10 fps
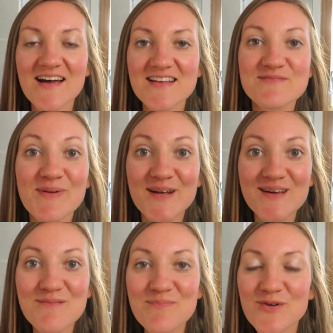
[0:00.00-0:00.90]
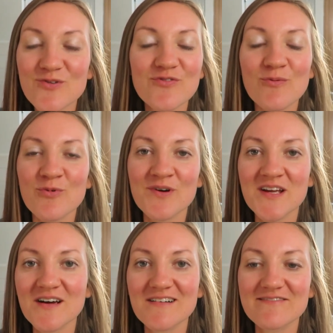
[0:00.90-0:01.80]
It's been a beautiful
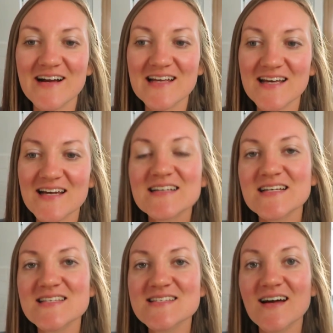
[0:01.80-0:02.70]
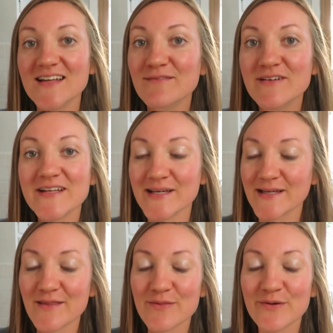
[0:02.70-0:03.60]
morning already. It's not even
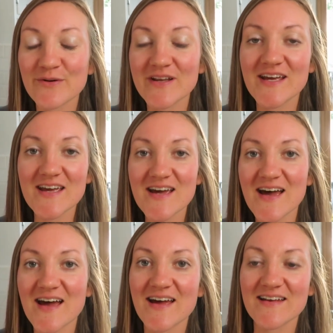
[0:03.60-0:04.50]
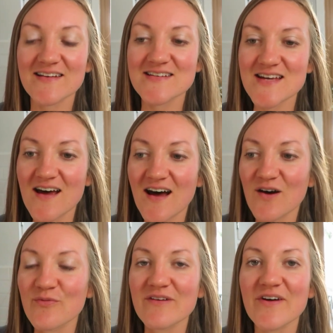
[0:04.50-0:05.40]
8.30 and
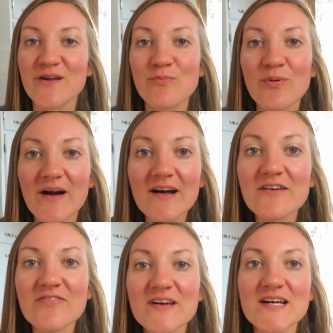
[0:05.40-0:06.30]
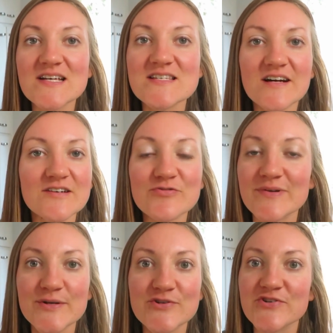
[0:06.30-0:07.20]
we've had breakfast, our
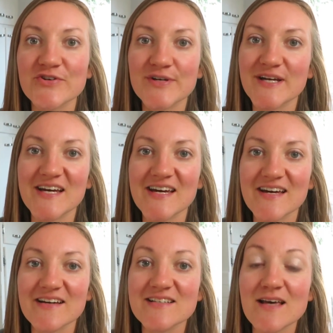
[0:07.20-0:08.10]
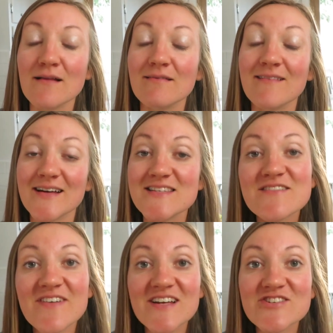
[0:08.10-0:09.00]
traditional eggs, lots
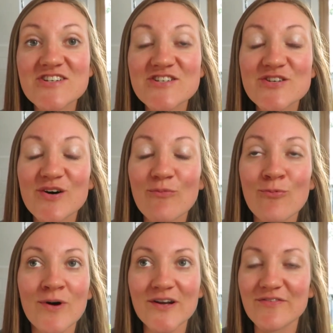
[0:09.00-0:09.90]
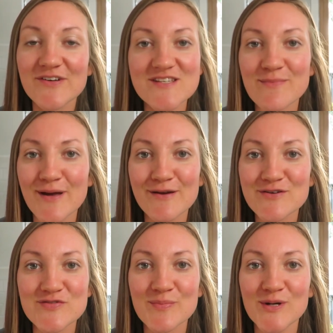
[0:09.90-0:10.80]
of veggies, wonderful
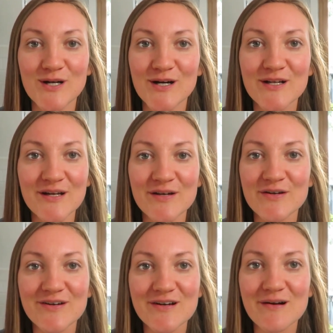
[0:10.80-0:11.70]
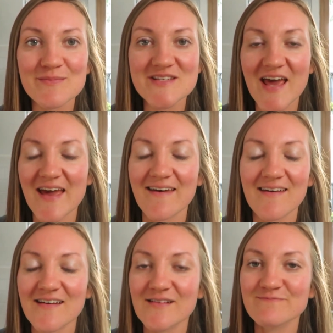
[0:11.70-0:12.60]
tomatoes from the garden, herbs,
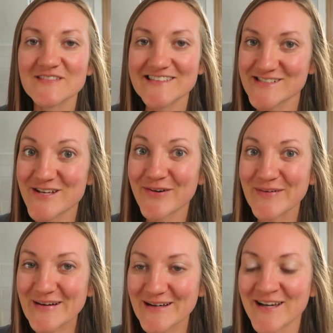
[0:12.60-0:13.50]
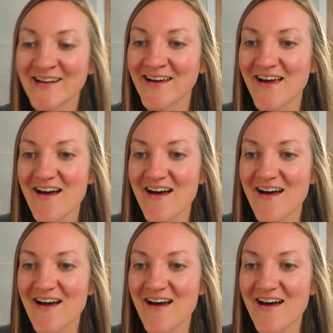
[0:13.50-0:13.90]
kale, so good.